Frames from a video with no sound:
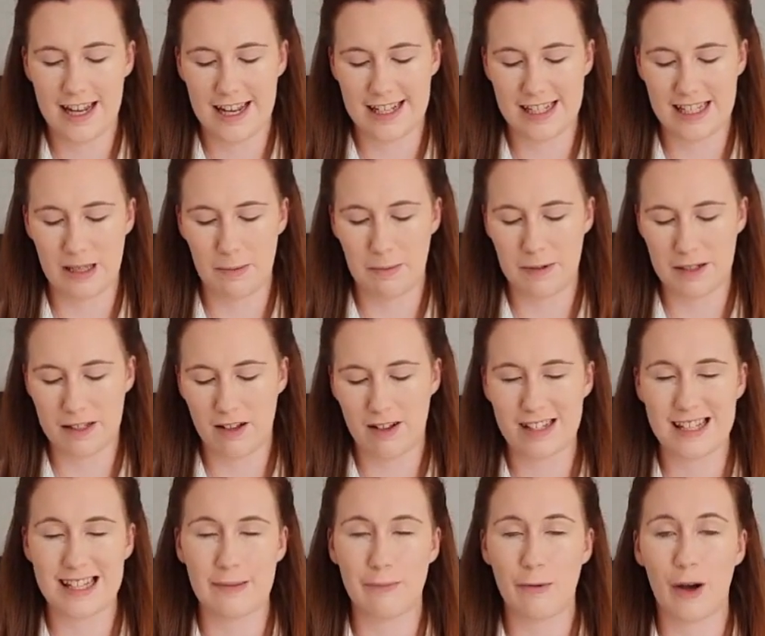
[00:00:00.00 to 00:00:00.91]
It's the
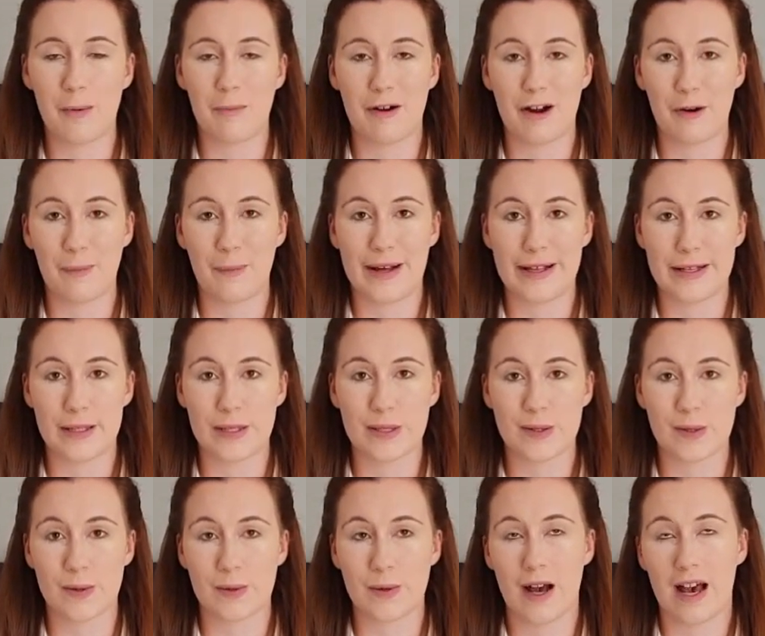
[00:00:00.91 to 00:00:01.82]
Precisely My Brow
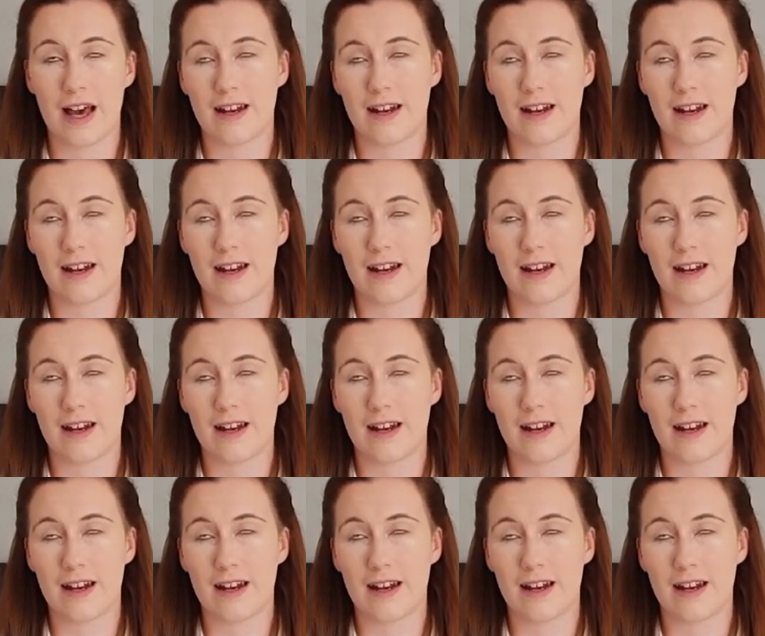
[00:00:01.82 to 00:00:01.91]
Pencil,